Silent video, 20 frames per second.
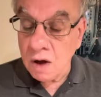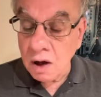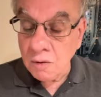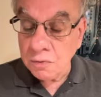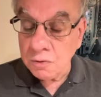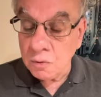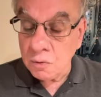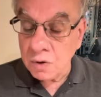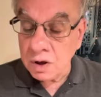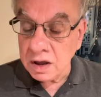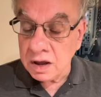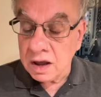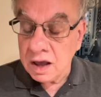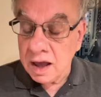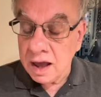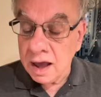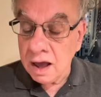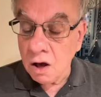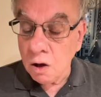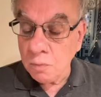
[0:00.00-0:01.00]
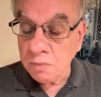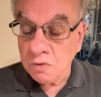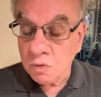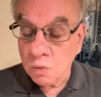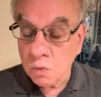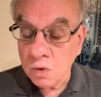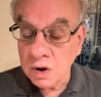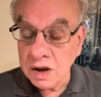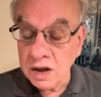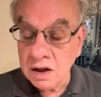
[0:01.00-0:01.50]
throughout the week helped
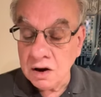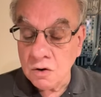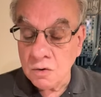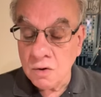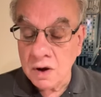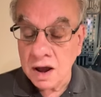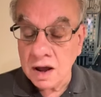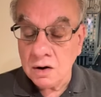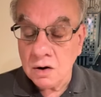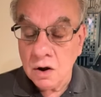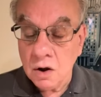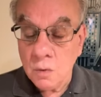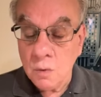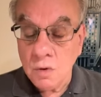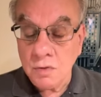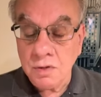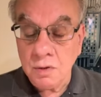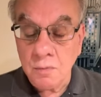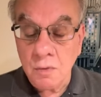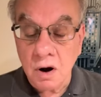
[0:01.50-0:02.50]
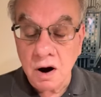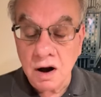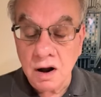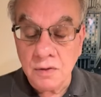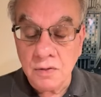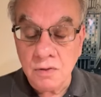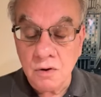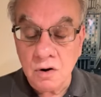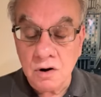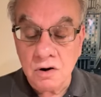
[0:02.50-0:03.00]
reiterate what the
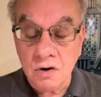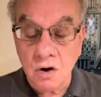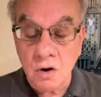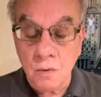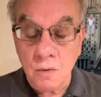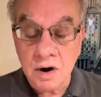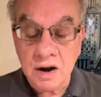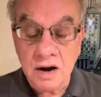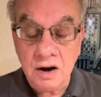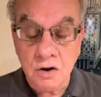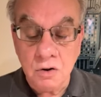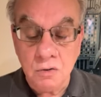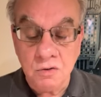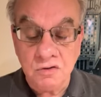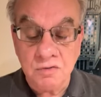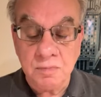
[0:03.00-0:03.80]
market thought it already knew.